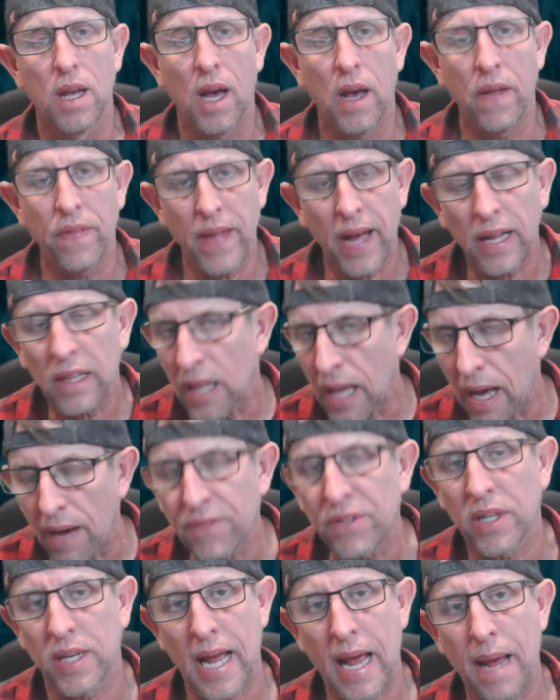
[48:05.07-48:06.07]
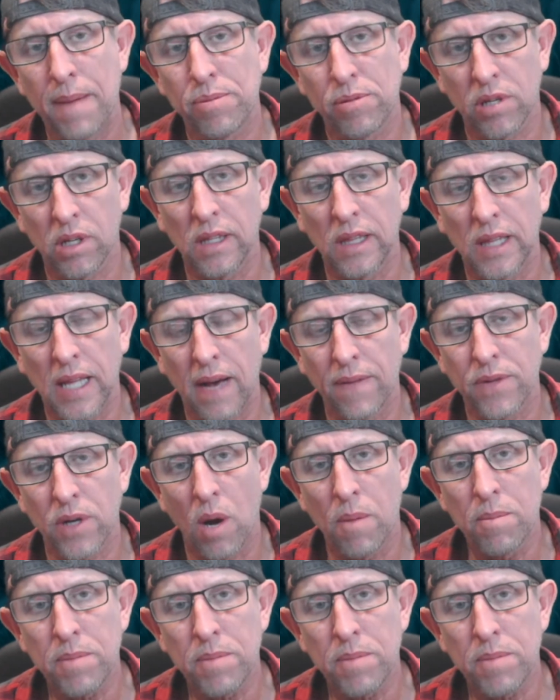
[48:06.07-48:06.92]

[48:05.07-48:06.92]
And they loved it, absolutely loved it.